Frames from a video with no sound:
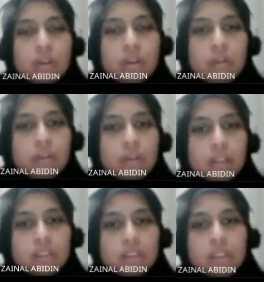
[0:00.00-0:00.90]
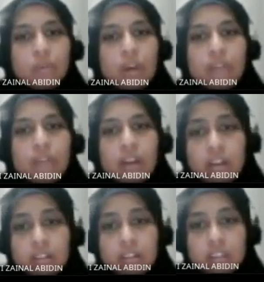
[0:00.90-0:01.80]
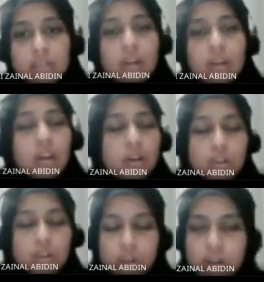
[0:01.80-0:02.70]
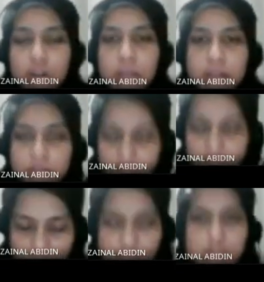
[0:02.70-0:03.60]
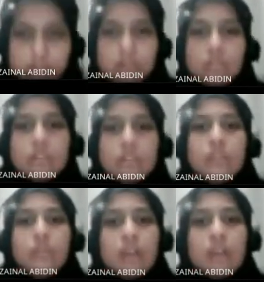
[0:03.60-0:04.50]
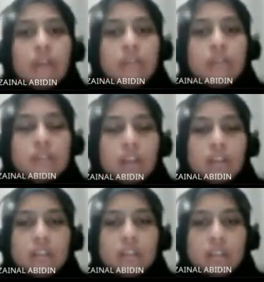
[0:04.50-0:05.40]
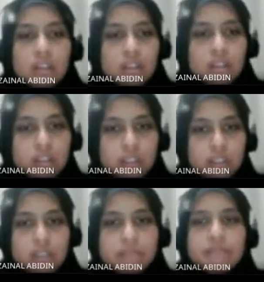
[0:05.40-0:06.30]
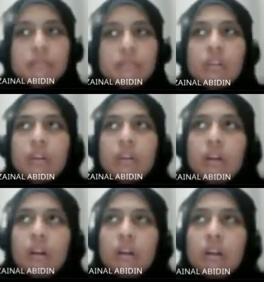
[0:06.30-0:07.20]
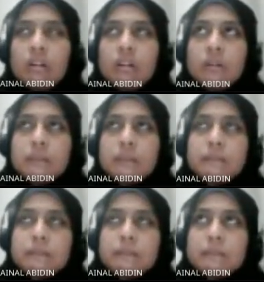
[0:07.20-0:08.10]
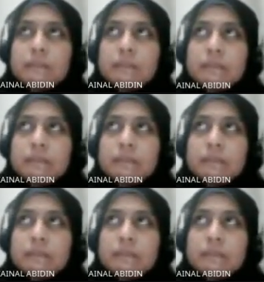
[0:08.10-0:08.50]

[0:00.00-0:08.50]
common actually. We have an algorithm. Not all, but yes, usually we will have this algorithm. Hmm.